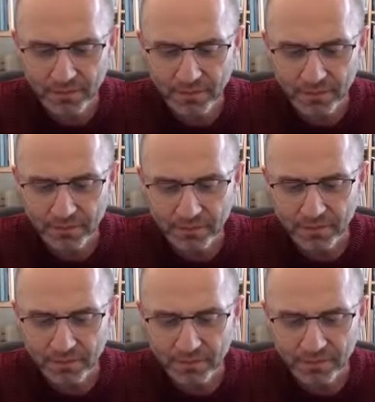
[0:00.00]

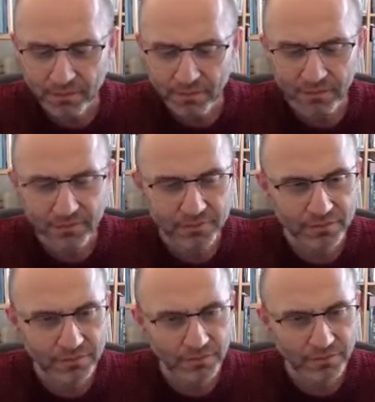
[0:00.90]

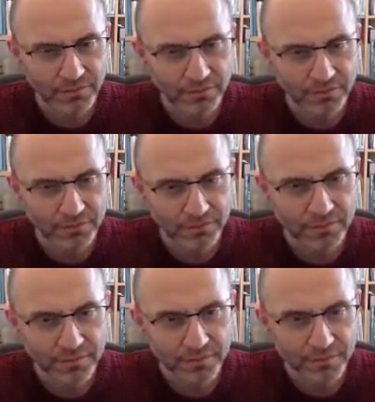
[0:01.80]

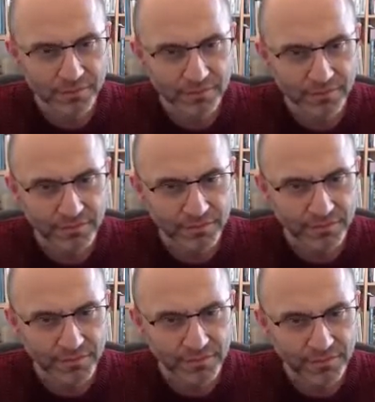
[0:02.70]

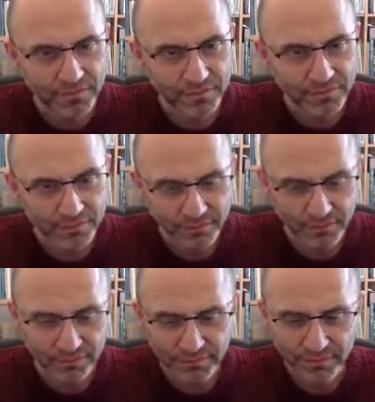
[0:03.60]

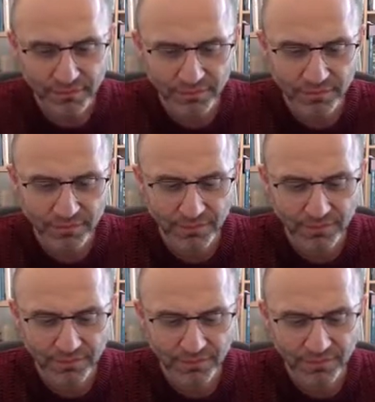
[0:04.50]

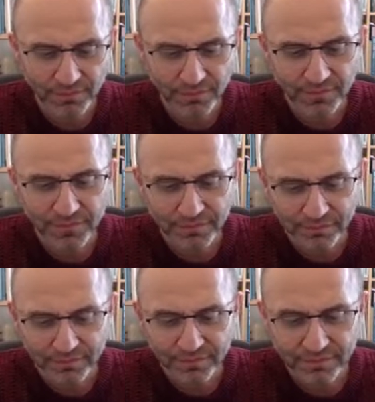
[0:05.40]

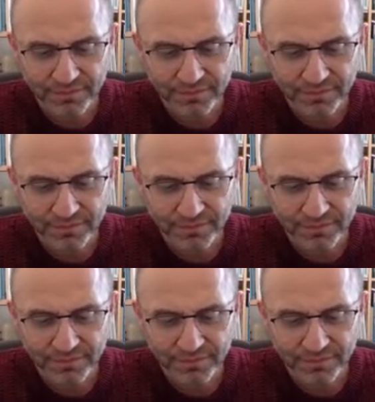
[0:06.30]
No words are spoken by the person on screen.